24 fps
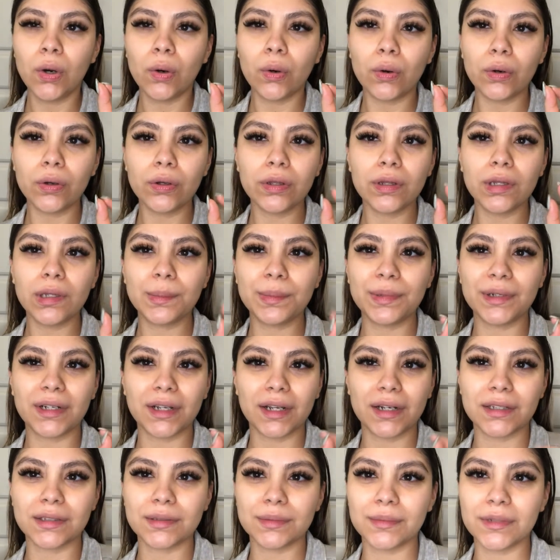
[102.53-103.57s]
oily, but
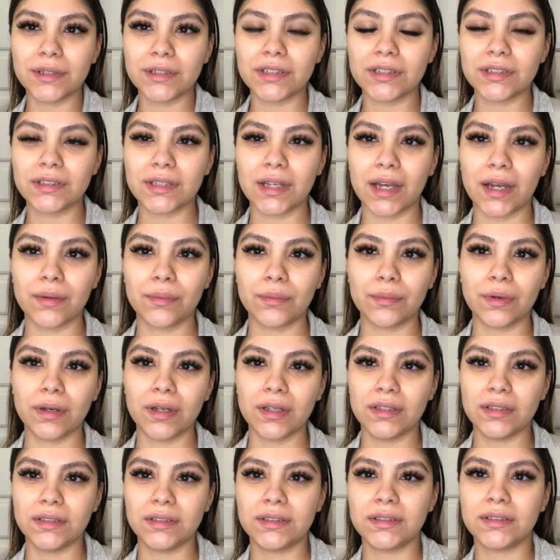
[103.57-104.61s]
not as much as I
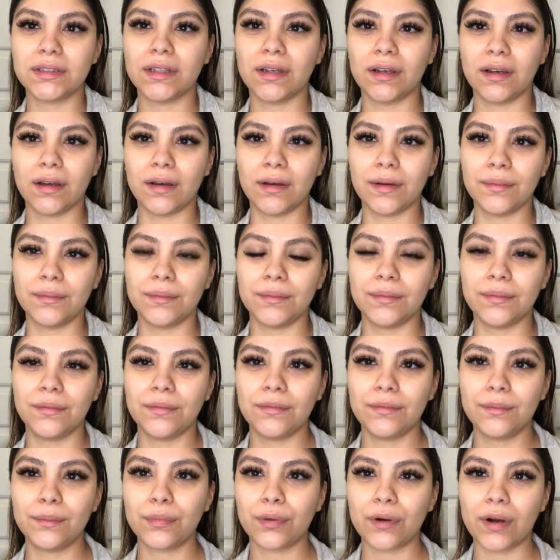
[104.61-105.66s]
was
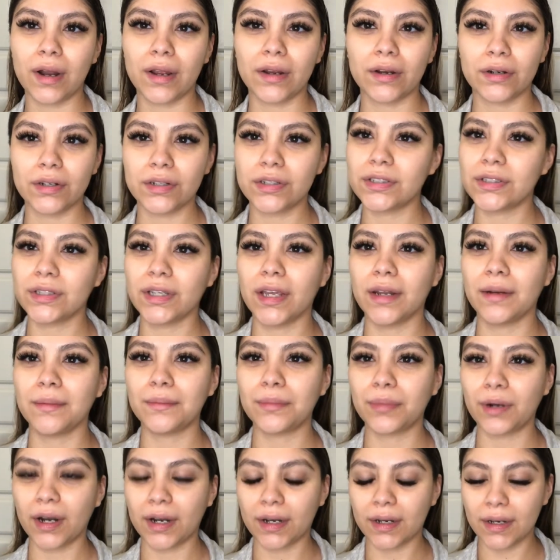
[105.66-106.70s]
prior to getting
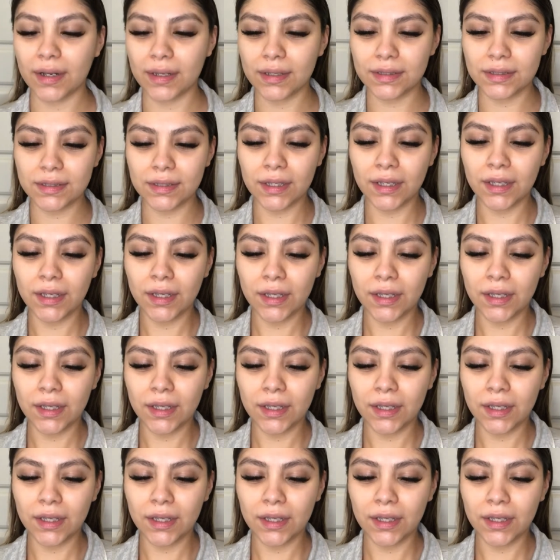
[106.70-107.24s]
pregnant.